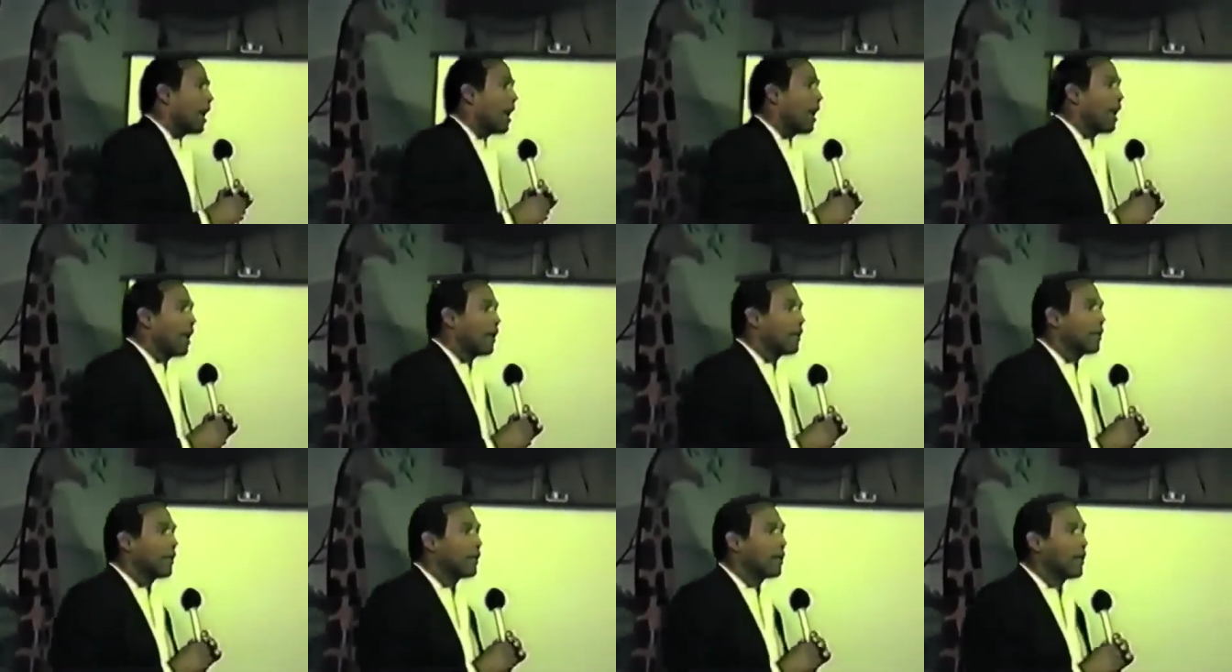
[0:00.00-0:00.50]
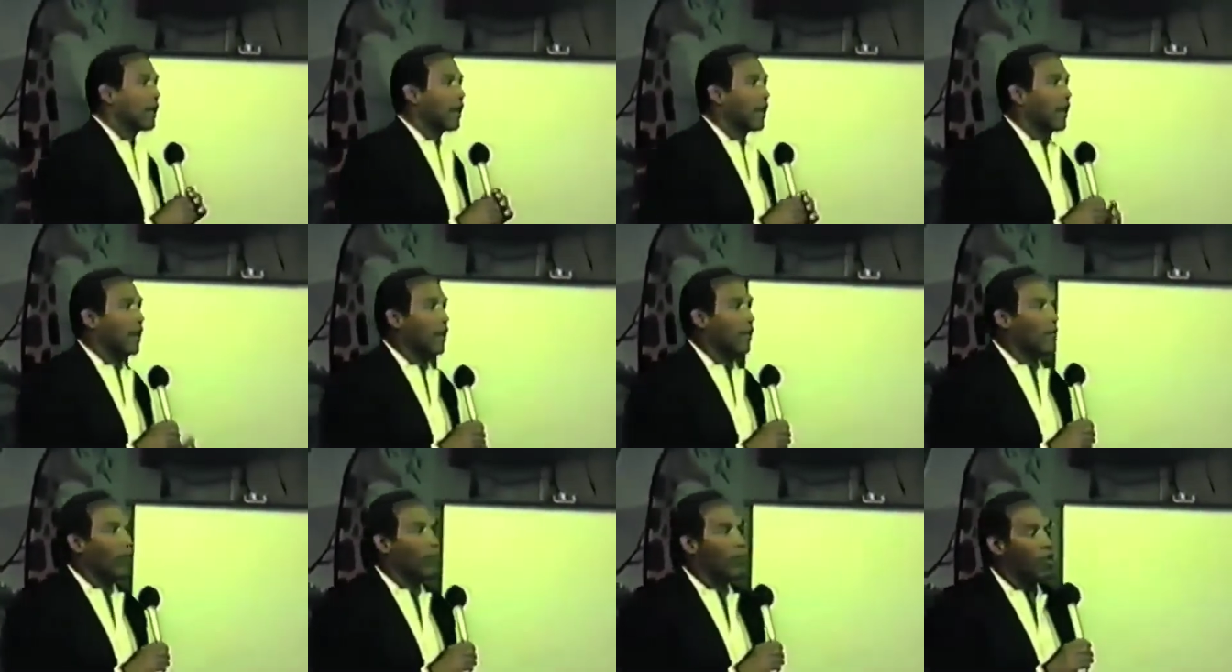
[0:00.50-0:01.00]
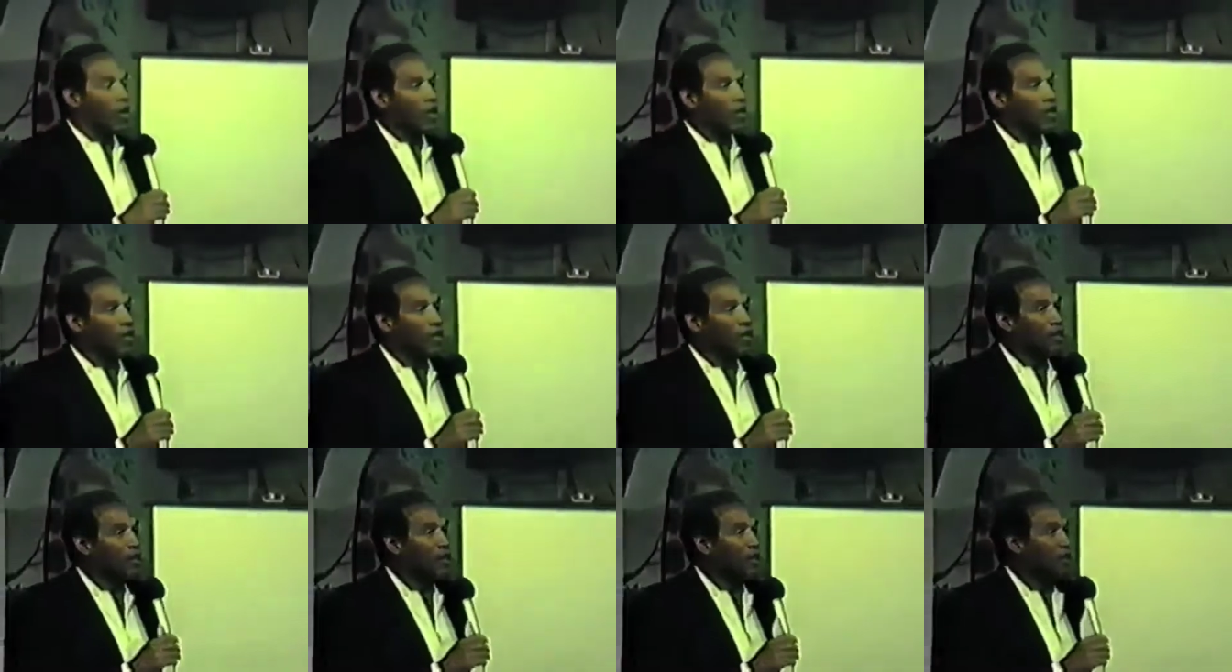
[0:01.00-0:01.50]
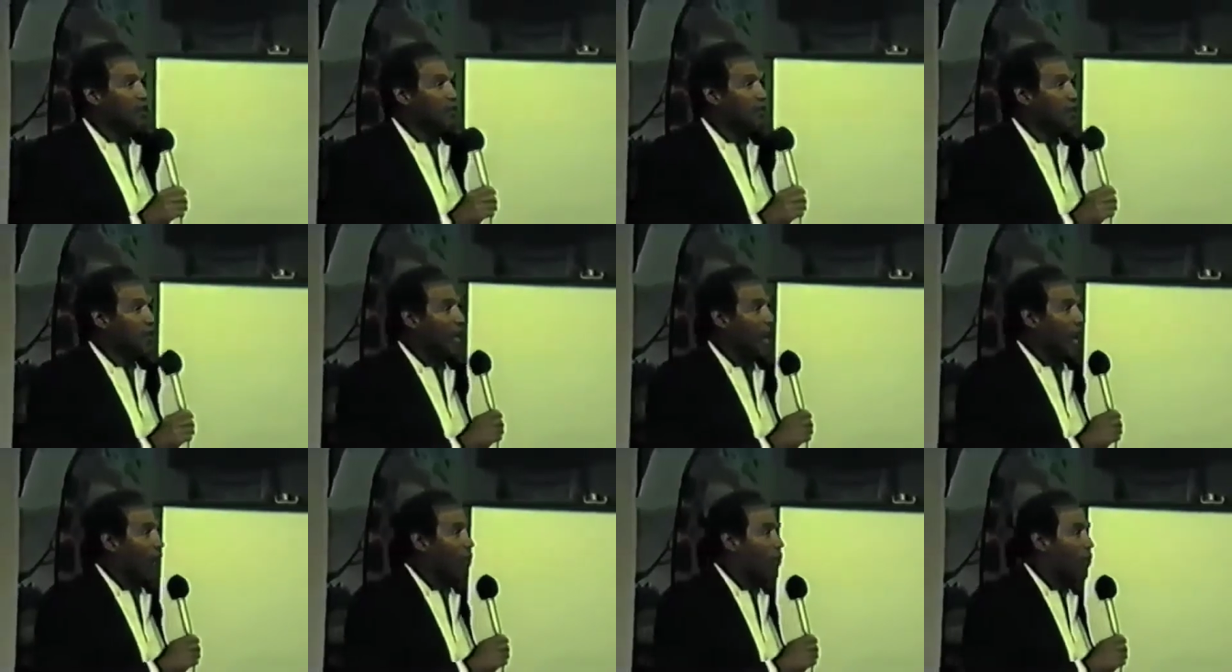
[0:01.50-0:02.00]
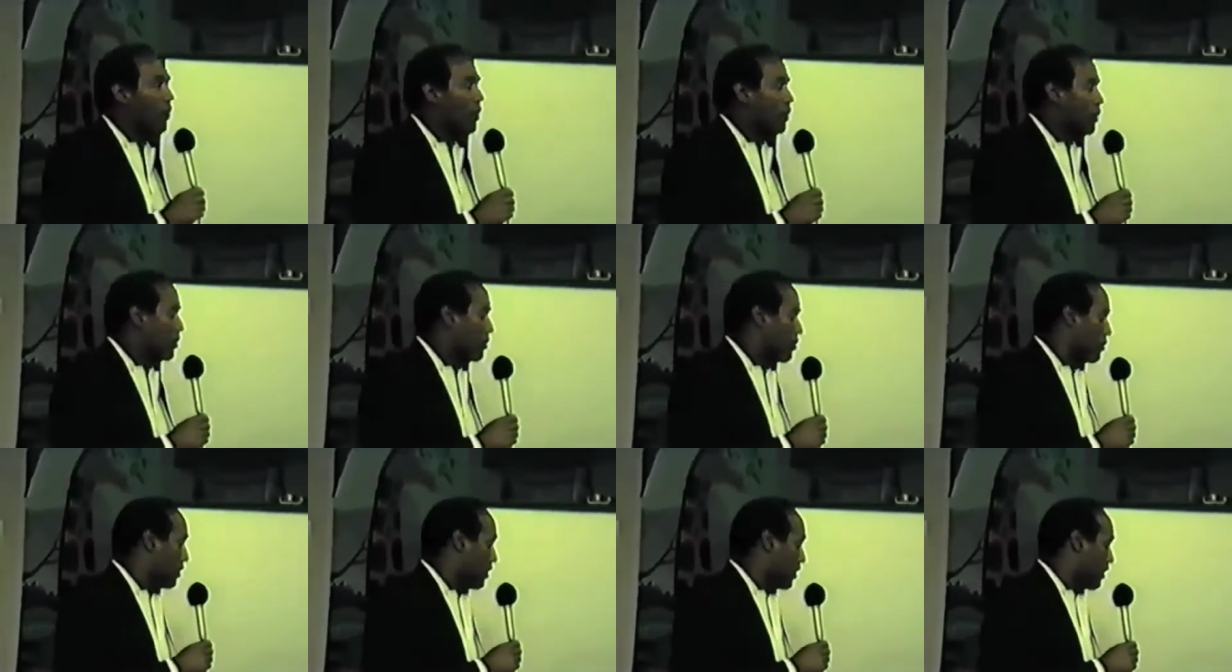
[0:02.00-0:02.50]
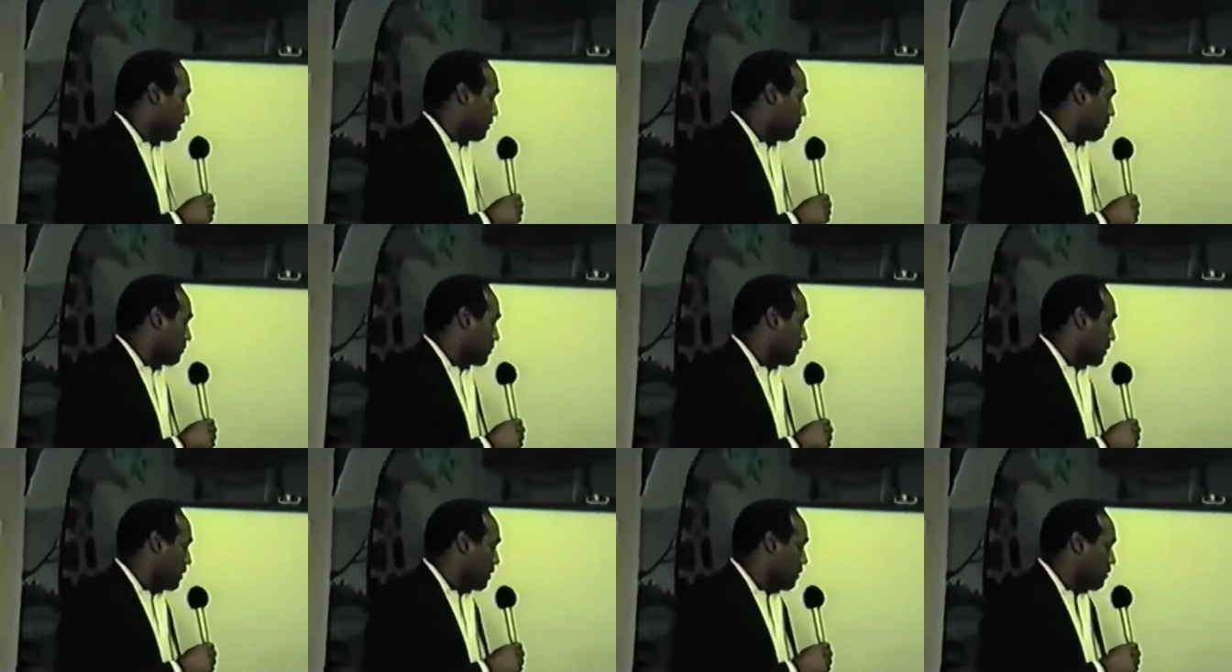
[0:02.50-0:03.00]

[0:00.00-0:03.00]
And one of the things that I want to